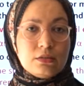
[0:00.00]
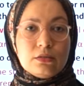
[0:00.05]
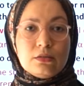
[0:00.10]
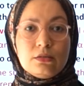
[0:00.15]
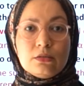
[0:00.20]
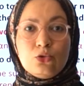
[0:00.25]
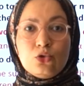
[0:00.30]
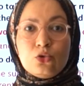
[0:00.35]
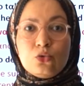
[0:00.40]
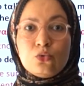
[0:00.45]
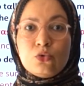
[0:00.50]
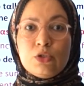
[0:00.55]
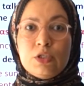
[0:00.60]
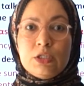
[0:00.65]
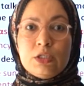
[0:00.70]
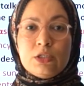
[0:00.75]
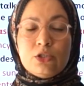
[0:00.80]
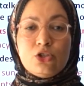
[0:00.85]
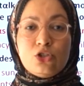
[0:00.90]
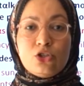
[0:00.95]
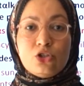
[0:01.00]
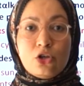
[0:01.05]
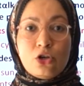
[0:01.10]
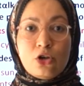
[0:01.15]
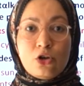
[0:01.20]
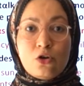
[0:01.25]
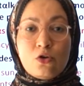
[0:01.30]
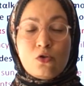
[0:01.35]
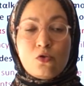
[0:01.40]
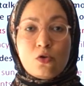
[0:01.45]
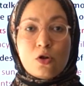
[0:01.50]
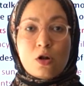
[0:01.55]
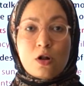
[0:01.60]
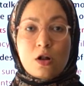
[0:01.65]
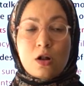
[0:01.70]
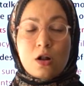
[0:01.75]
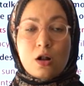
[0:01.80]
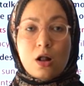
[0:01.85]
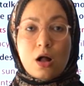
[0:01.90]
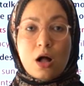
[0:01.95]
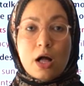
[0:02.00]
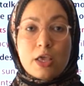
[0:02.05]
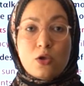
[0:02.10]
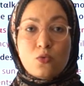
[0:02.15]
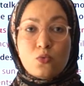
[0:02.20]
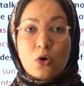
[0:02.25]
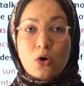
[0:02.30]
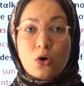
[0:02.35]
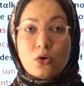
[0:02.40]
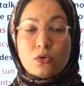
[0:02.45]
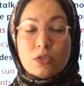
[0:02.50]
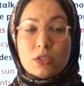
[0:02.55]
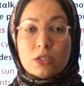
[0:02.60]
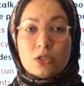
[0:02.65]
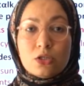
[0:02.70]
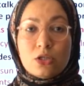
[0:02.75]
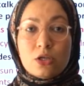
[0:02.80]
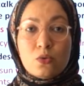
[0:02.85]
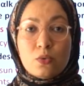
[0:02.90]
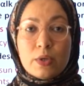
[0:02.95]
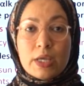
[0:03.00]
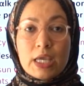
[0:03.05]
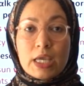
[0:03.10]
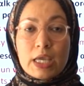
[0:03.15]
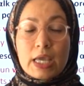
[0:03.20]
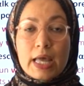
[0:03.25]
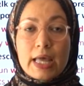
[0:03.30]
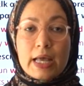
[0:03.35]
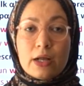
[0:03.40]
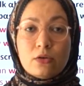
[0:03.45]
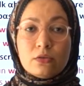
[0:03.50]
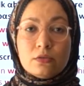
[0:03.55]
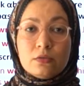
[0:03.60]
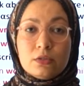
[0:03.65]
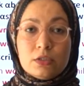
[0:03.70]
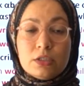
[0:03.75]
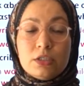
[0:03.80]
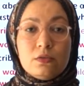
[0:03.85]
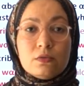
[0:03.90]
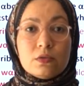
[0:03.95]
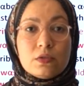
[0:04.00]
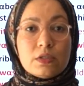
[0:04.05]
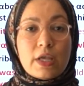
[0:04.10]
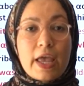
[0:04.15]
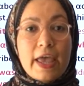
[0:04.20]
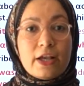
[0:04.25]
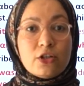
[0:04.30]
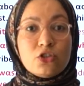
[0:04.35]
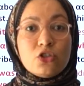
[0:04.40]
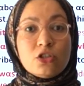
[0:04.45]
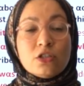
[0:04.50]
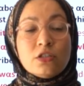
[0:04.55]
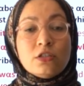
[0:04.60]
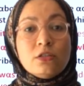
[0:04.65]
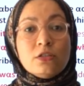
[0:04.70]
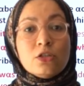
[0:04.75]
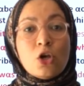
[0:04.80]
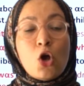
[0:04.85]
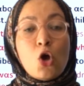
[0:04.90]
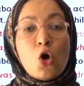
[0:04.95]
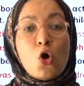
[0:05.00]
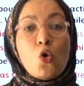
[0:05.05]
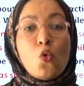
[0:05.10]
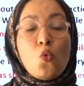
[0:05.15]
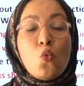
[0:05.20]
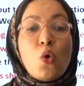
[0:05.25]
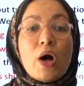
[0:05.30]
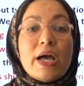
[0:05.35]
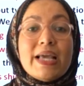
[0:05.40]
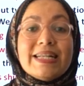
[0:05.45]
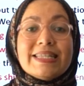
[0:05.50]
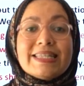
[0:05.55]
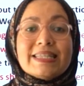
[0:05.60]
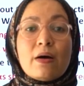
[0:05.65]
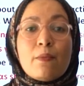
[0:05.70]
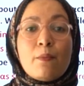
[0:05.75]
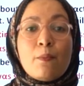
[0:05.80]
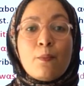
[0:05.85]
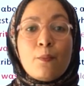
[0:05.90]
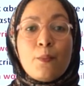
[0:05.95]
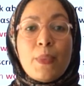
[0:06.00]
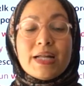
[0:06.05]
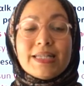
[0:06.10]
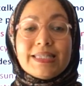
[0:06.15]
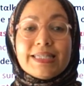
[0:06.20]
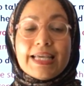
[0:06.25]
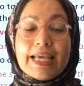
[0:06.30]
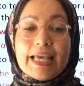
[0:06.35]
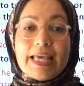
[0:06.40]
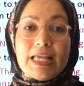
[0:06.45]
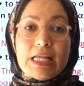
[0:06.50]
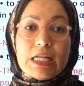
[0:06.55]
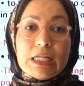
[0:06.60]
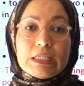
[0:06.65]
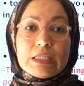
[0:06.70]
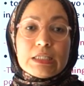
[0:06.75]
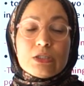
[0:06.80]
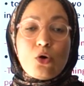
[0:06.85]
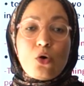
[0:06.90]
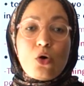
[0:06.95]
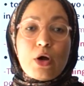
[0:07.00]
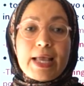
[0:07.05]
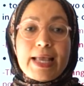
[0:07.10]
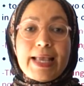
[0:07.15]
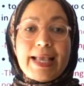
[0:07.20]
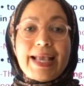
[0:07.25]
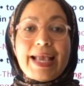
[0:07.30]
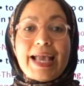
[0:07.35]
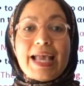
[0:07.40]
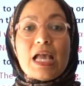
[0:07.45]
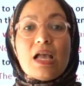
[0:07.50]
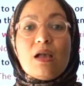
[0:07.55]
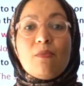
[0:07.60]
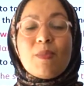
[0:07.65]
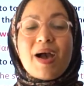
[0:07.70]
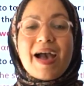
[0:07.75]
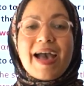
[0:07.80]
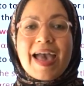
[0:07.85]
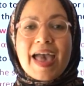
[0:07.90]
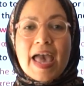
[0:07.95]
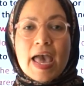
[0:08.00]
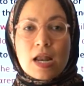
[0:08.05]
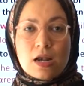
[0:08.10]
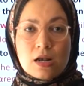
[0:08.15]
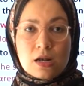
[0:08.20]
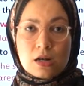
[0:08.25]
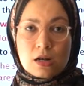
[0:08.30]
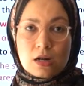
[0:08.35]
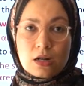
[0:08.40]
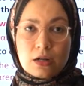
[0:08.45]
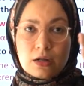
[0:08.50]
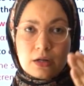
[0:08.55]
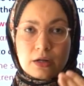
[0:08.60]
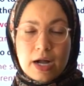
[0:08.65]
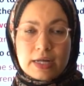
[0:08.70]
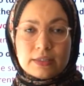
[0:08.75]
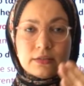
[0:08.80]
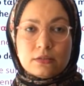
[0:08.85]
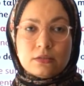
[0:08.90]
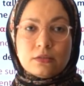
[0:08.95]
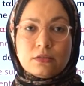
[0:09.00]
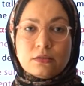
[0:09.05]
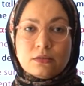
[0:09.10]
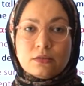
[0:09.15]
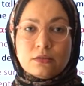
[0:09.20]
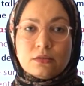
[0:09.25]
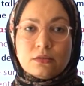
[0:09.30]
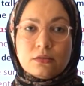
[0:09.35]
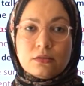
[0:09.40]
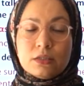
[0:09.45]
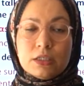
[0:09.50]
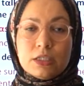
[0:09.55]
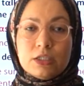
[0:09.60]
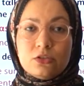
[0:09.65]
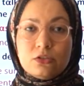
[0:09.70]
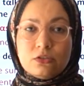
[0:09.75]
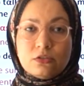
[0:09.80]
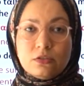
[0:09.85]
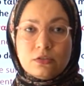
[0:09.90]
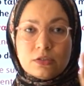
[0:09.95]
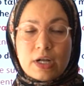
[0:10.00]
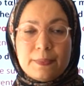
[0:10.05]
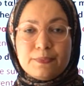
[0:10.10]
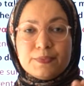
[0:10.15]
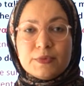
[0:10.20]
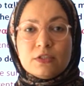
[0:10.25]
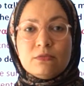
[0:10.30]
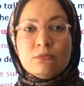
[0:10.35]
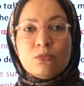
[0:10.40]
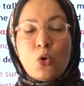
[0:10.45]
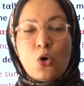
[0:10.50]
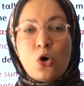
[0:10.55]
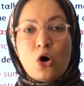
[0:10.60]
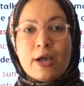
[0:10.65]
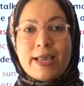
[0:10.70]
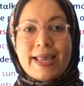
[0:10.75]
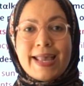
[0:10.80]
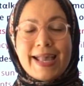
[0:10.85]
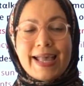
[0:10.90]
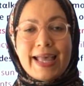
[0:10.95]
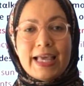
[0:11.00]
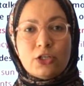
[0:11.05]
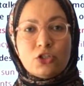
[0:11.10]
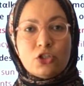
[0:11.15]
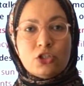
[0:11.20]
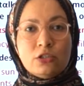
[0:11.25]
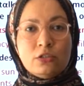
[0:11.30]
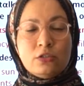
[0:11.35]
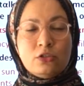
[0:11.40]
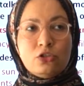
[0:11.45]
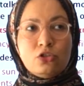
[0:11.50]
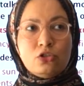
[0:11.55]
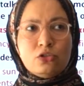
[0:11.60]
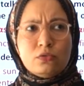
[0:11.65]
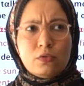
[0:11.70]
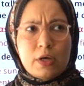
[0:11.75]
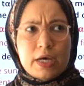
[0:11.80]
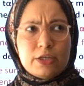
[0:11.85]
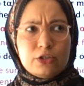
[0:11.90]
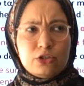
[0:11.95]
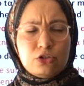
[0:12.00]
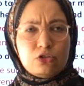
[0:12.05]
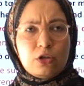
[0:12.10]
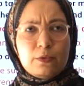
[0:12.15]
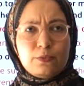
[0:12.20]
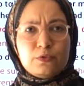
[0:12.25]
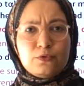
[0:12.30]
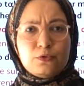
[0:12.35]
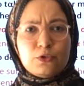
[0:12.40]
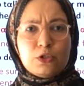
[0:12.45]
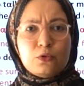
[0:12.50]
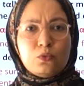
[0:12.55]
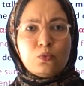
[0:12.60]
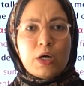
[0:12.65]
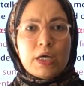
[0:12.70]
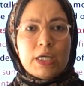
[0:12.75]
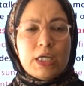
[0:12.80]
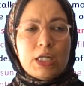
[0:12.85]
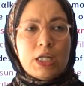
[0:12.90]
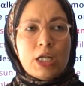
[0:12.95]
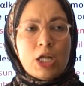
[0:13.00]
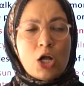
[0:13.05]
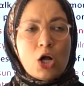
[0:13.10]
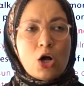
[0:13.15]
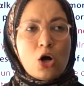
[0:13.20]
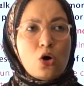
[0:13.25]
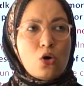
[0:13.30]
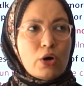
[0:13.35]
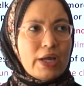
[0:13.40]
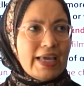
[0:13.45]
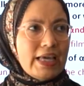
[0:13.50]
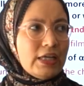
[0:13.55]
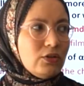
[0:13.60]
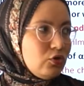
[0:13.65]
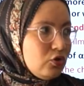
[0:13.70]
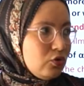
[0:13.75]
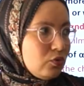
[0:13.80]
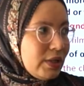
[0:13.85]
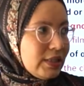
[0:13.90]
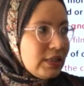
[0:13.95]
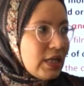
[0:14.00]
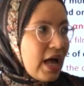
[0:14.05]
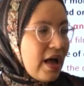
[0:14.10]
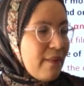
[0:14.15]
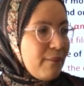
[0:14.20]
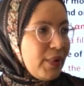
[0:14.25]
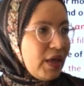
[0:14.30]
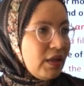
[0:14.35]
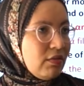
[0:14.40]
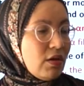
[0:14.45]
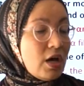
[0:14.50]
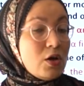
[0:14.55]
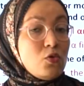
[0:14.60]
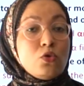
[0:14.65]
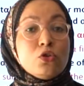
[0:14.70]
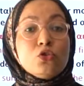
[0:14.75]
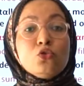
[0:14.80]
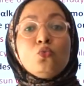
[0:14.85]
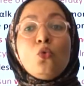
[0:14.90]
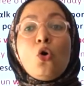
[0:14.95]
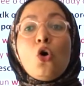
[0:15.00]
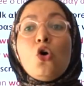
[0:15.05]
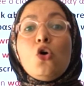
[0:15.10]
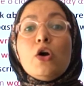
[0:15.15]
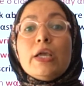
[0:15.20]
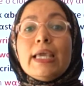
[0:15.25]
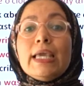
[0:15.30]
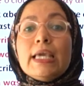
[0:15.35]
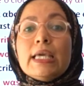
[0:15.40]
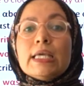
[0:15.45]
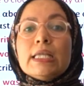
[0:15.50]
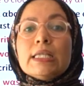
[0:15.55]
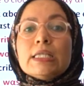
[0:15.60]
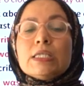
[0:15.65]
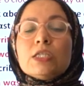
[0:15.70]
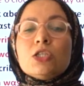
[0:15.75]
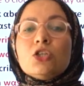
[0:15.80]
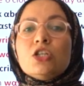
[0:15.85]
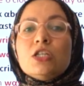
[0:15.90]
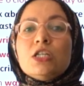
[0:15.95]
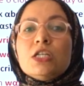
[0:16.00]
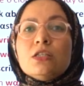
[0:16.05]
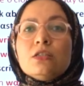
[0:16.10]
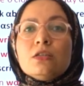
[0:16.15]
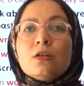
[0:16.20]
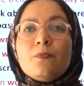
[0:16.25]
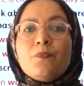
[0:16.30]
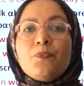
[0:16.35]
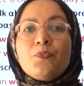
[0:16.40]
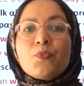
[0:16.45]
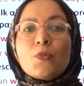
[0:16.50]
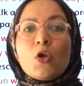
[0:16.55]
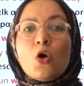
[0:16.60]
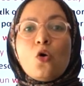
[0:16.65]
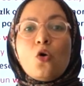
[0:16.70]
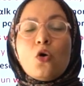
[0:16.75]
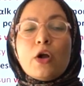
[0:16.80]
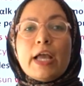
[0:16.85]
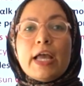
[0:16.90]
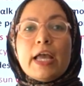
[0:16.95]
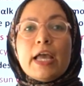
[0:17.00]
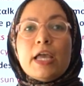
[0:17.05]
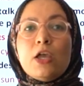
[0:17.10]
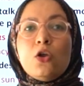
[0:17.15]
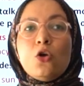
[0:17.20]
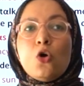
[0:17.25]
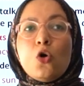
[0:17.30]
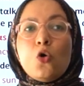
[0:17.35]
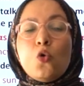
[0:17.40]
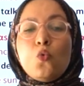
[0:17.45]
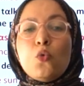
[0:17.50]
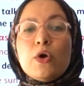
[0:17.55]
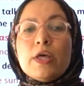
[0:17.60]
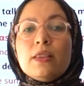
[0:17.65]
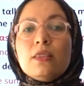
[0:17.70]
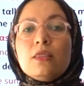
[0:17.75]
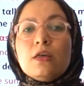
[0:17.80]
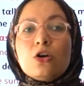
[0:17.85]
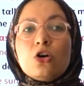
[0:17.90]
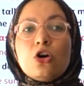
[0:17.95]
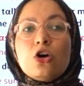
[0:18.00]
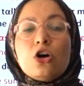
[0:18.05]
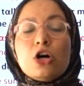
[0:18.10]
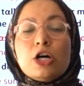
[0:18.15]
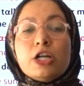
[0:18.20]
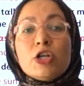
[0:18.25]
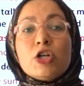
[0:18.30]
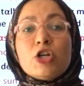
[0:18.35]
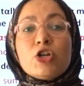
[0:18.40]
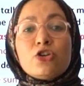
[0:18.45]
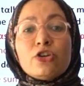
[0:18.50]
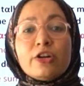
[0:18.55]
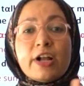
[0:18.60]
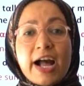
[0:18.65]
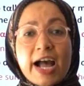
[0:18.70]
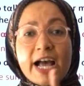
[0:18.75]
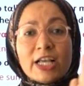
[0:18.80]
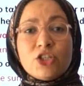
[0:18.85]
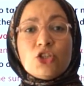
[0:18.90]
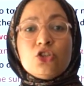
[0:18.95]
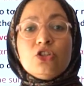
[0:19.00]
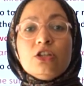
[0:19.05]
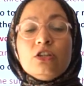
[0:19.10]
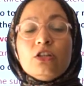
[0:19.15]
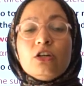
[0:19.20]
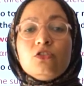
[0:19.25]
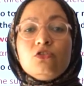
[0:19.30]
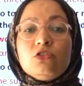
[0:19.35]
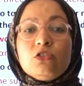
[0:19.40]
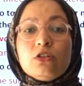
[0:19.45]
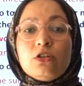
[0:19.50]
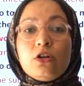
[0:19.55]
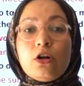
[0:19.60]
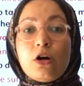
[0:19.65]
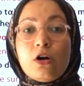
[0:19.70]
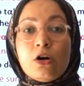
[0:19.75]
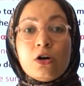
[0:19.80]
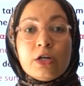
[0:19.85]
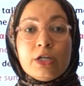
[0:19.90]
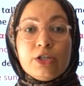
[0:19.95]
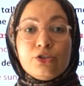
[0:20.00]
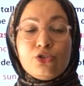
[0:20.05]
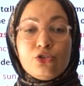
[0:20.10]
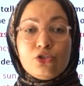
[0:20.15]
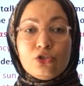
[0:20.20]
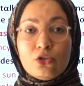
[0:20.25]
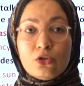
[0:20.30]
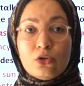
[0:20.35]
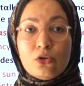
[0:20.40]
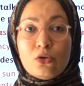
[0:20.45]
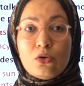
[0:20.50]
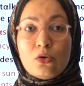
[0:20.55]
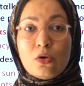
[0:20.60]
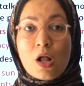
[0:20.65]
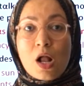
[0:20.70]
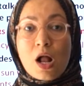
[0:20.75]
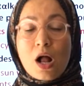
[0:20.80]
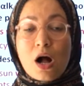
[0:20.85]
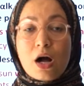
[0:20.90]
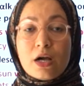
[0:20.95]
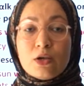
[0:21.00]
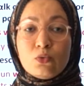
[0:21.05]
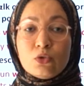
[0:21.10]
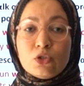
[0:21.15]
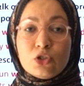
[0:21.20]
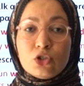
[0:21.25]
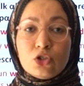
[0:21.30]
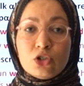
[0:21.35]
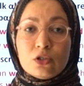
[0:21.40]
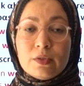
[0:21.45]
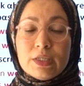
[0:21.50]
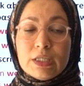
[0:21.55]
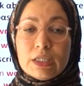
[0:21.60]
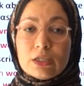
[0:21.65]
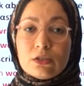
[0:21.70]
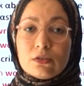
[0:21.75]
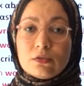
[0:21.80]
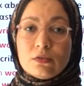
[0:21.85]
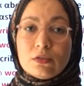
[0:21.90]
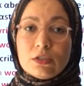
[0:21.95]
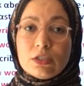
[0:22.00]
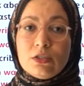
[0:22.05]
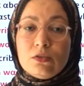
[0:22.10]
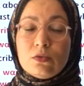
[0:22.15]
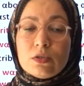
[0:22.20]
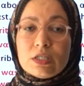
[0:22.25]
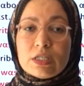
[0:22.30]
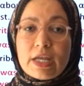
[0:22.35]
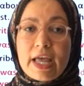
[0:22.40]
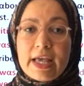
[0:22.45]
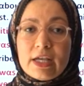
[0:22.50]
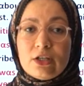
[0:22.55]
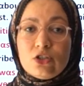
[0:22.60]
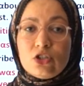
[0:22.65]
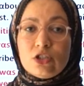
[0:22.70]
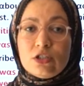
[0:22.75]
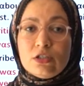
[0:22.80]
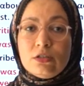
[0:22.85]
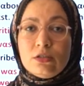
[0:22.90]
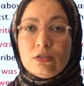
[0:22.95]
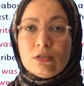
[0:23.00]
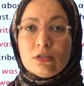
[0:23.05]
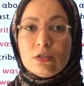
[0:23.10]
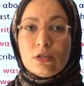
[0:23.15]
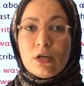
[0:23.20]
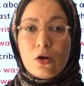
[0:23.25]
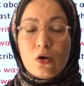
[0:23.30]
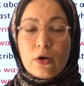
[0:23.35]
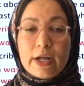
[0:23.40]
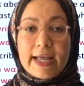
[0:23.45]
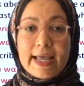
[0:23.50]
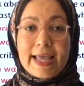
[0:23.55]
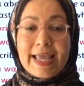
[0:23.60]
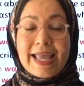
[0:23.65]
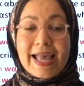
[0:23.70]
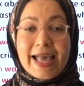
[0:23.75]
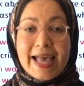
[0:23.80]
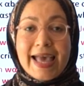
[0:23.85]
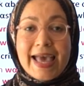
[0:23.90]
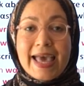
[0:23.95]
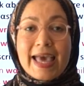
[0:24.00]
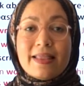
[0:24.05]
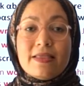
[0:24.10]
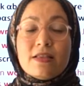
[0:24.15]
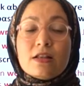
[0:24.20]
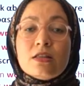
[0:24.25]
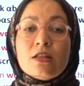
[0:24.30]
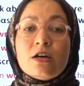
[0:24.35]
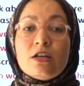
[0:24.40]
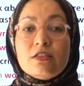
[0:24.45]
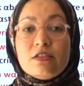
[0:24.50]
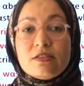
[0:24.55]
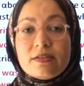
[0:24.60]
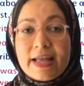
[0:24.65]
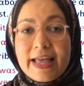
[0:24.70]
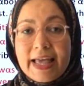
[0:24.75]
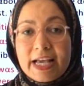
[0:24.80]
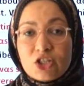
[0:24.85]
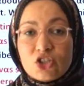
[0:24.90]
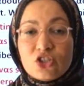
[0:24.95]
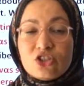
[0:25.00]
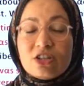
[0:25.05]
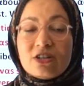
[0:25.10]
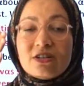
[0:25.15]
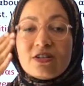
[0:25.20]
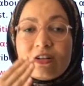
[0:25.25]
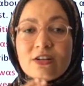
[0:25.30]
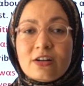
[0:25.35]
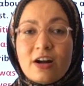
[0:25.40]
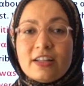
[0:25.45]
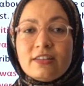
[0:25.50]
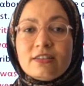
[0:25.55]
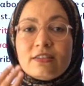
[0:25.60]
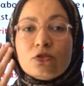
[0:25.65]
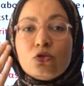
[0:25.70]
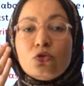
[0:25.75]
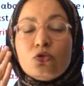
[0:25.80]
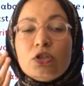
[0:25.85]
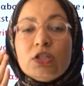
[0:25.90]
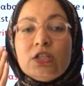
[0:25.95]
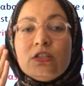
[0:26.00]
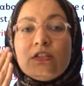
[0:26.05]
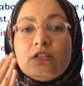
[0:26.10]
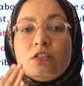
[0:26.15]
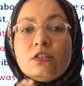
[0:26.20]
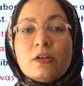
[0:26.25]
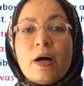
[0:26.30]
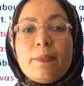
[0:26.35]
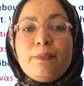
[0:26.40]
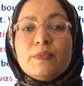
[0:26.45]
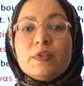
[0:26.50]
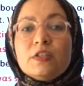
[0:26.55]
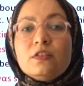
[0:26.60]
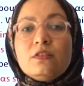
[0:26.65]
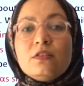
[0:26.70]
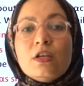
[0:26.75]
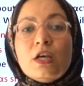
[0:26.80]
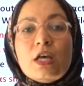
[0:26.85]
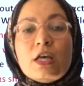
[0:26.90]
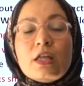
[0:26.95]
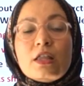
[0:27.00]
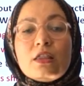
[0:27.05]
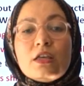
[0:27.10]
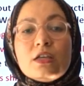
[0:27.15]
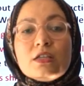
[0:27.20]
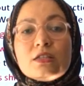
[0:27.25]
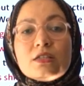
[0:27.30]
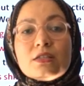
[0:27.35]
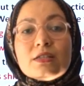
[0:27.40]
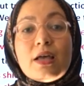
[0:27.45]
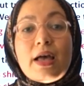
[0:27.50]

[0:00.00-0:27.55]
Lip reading: the door. So I was doing a continuous action while somebody else, okay, came and cut interrupted my action. So I stopped for a while. Okay, so what happened? I was walking in street, okay, when the car crashed another car. So I was doing a continuous action, okay, and another action cut or interrupted this